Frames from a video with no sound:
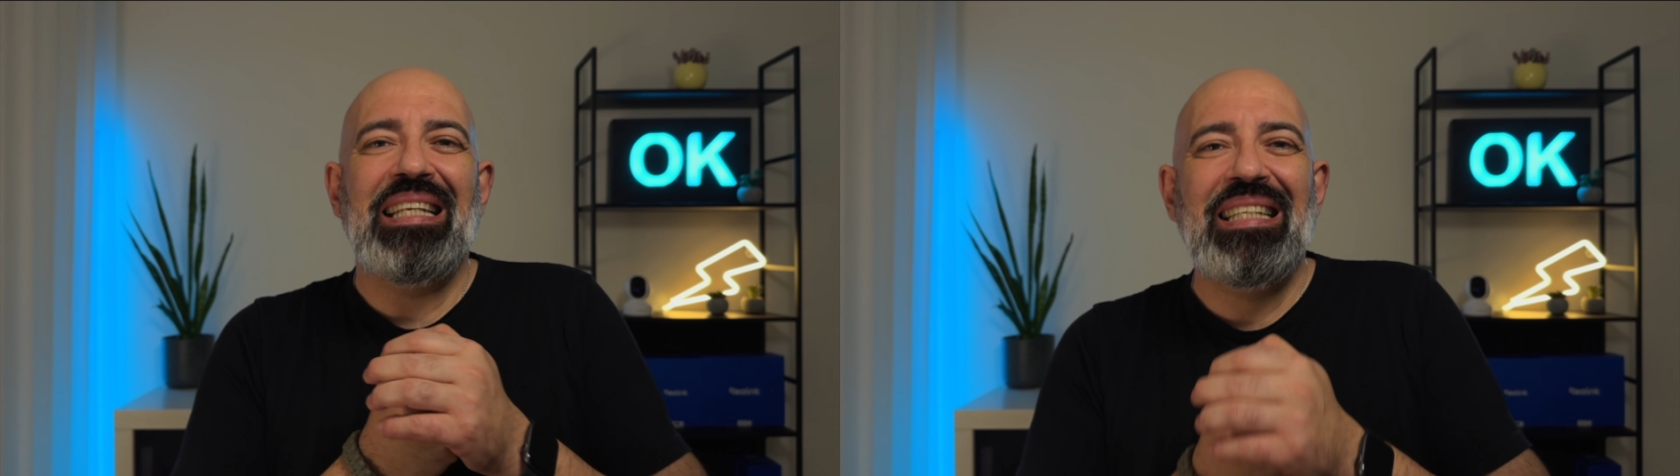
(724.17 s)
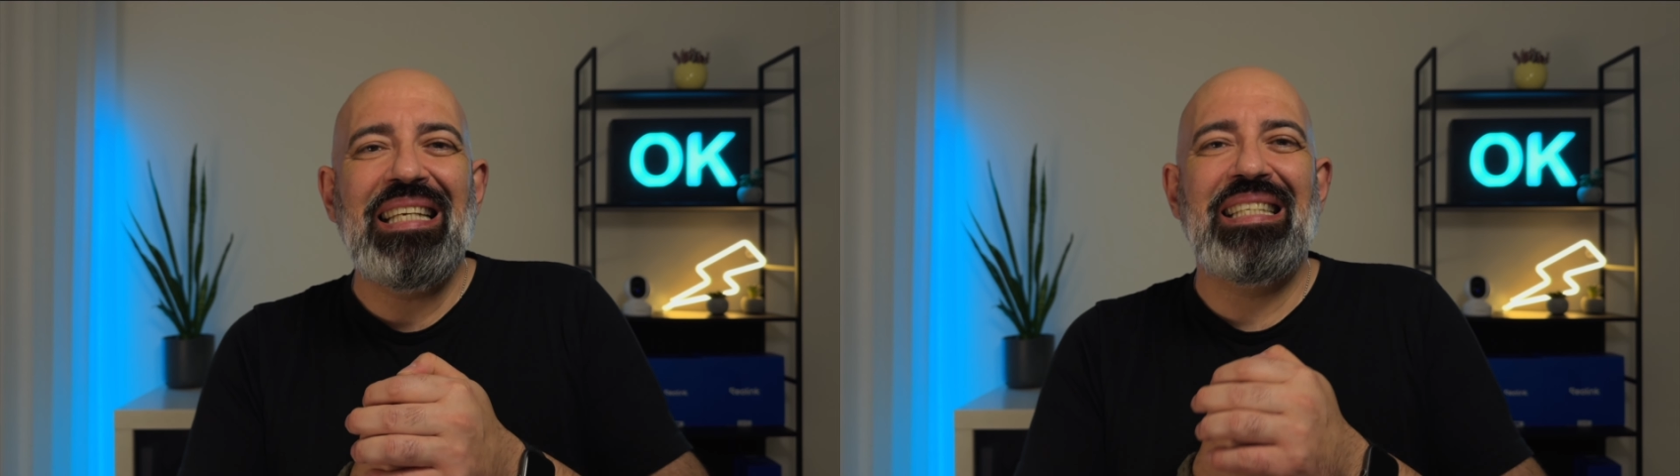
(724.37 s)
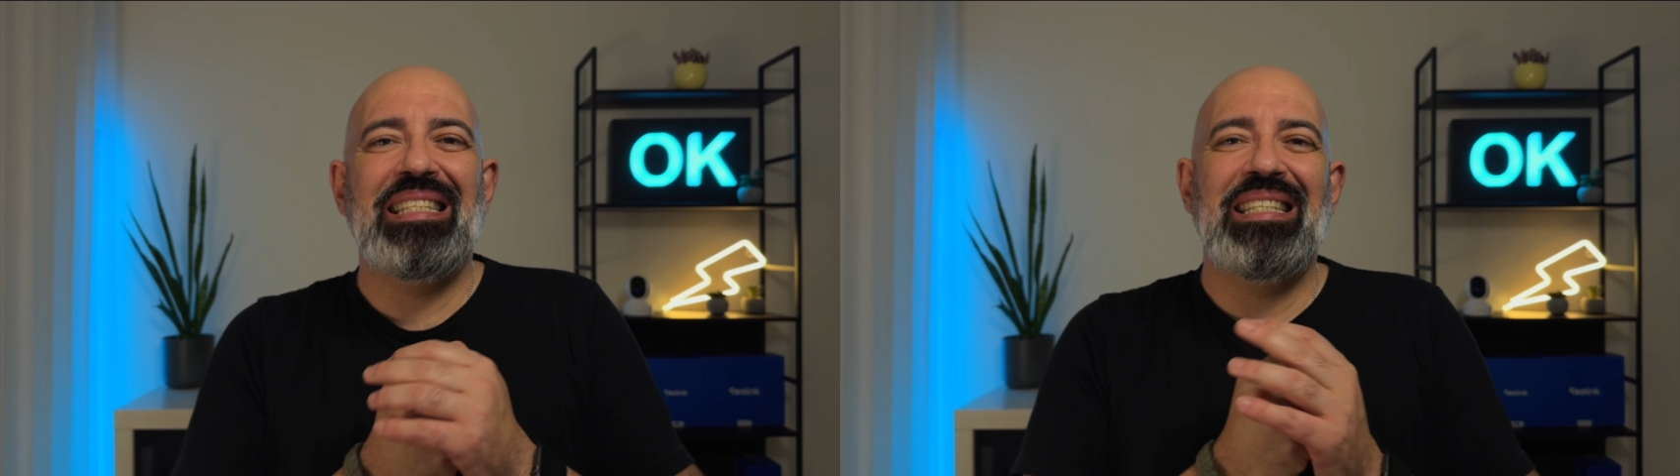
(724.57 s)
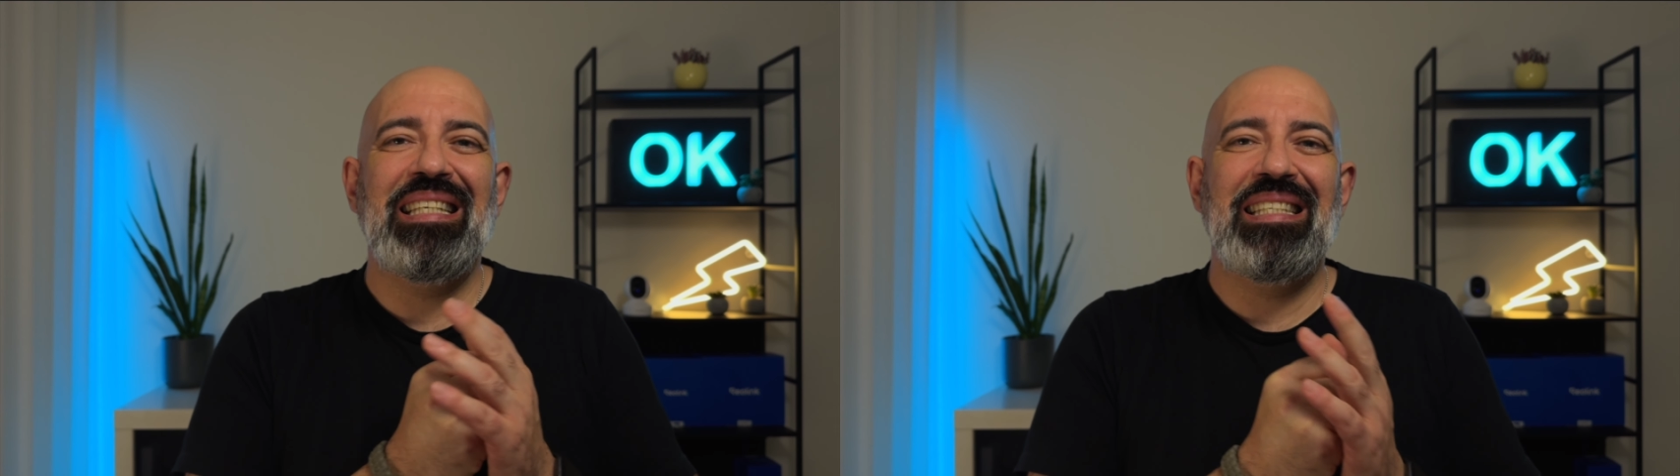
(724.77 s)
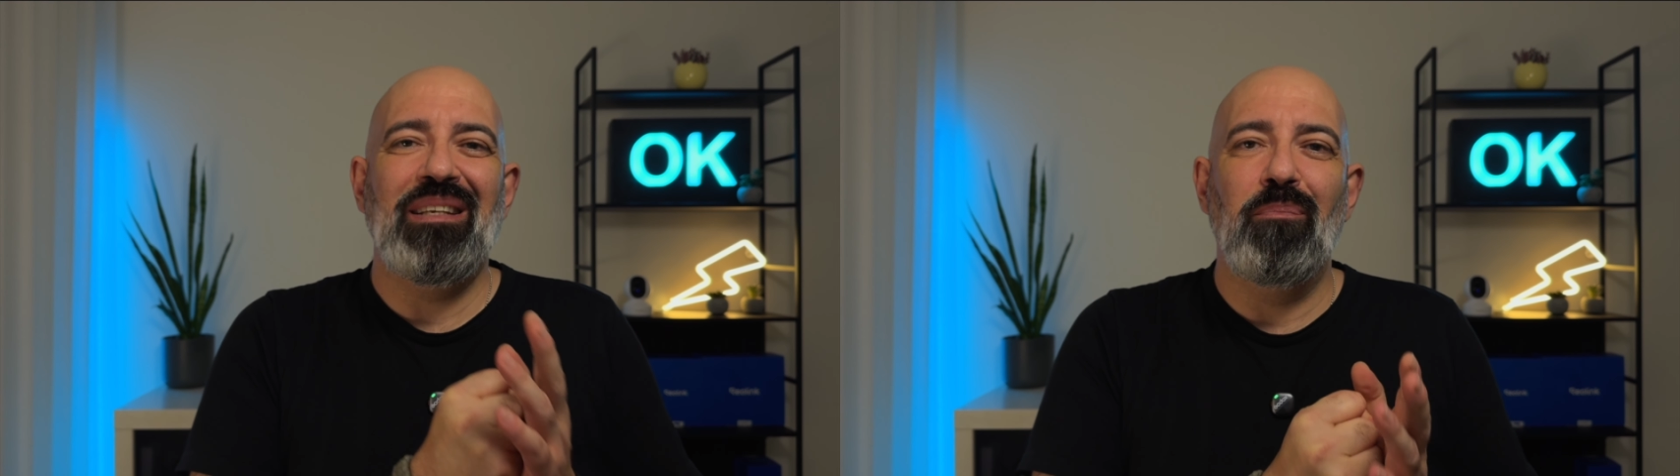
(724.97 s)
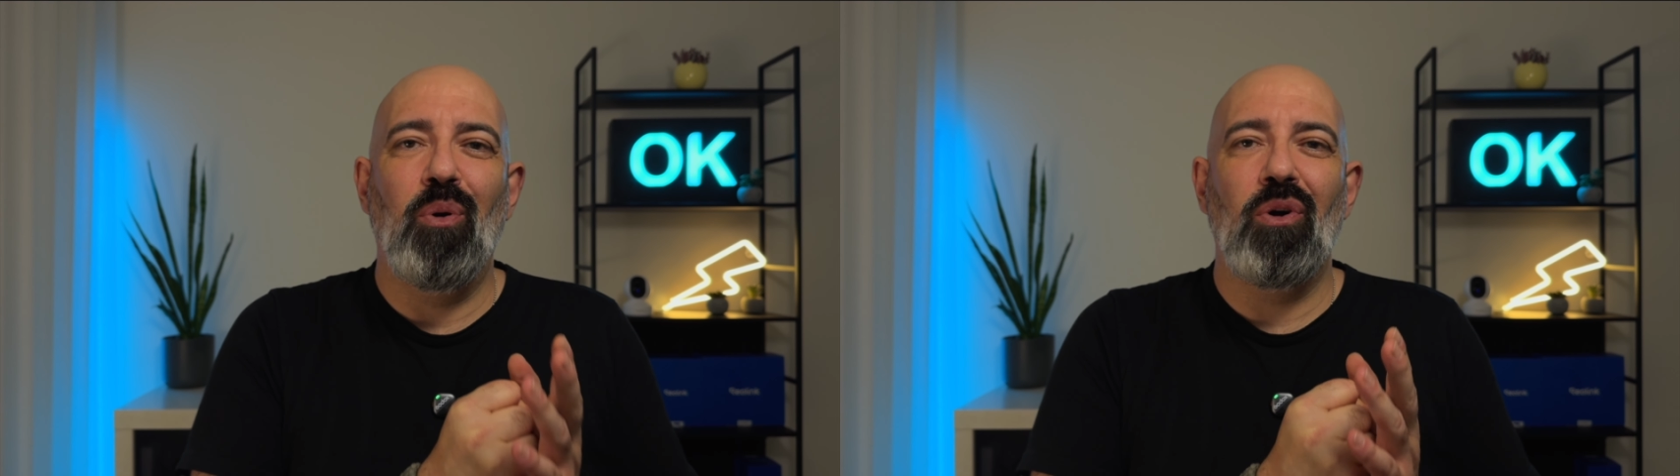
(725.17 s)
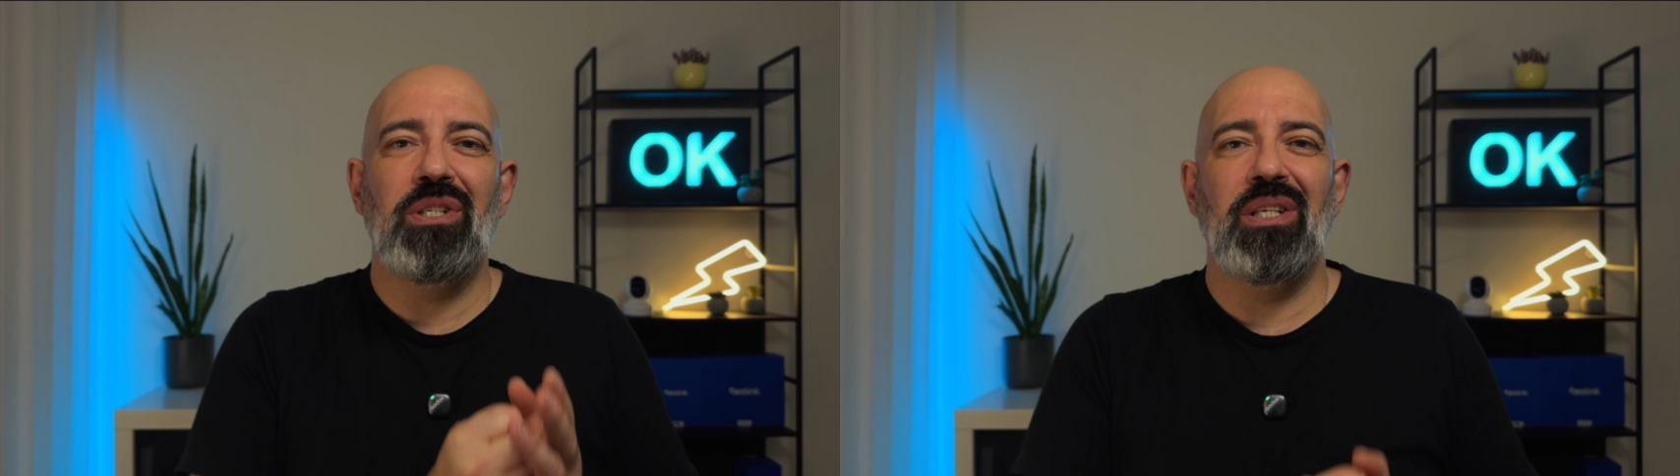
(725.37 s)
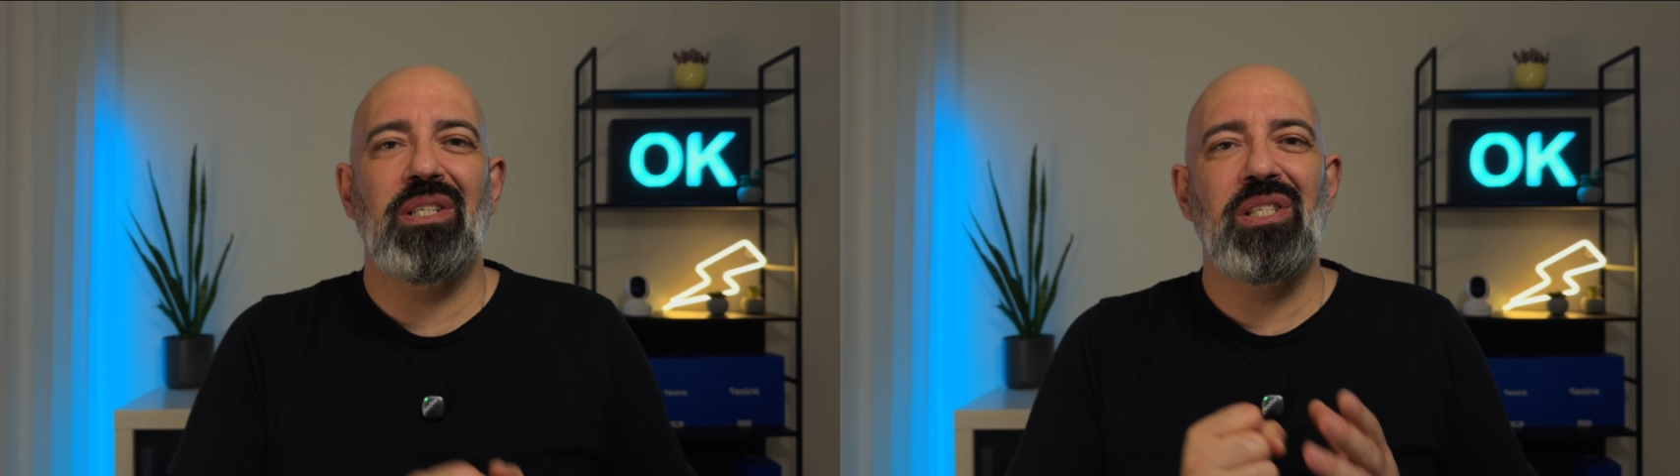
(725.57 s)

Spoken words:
this is the important.